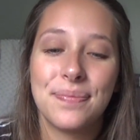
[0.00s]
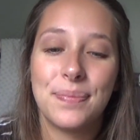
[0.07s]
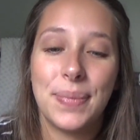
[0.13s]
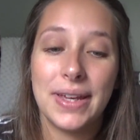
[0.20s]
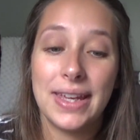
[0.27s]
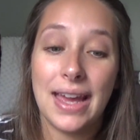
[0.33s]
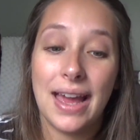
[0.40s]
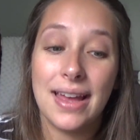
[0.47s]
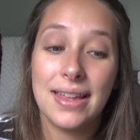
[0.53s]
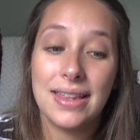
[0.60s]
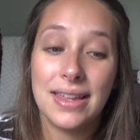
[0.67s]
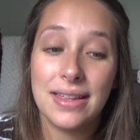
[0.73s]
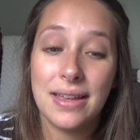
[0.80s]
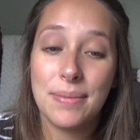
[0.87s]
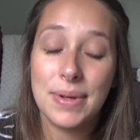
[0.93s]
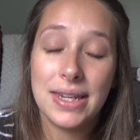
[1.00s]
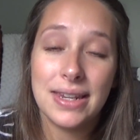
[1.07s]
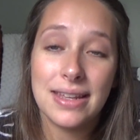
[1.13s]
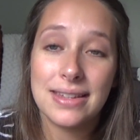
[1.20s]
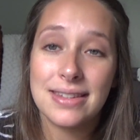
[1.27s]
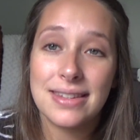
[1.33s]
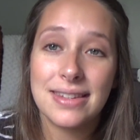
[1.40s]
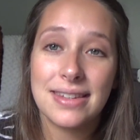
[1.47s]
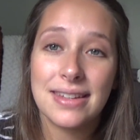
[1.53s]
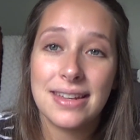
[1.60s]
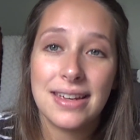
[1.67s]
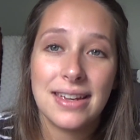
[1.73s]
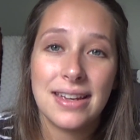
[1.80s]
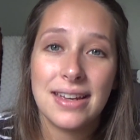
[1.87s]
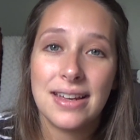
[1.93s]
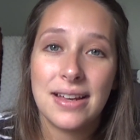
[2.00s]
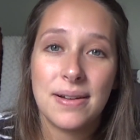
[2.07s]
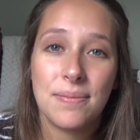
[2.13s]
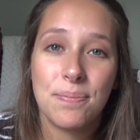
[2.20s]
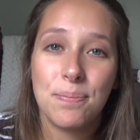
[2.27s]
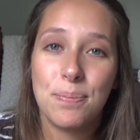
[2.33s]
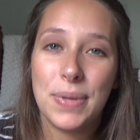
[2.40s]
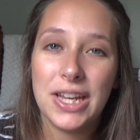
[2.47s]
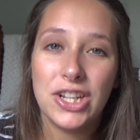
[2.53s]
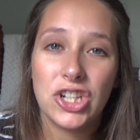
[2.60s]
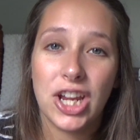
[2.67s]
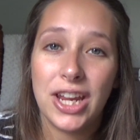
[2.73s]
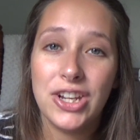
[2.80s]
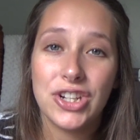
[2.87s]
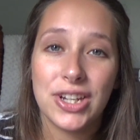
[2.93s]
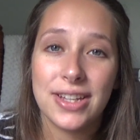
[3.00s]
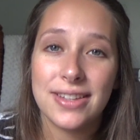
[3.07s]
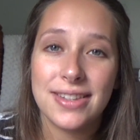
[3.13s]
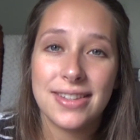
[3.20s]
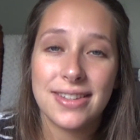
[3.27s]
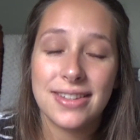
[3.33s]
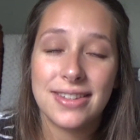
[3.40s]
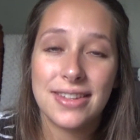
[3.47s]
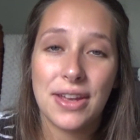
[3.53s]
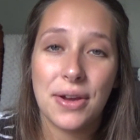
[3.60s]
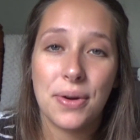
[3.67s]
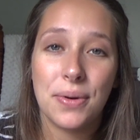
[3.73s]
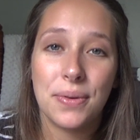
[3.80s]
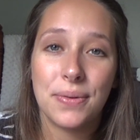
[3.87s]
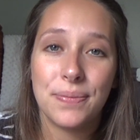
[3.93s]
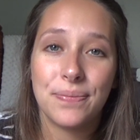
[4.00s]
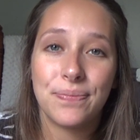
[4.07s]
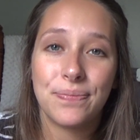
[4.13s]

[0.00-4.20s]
But yeah, it's big changes. So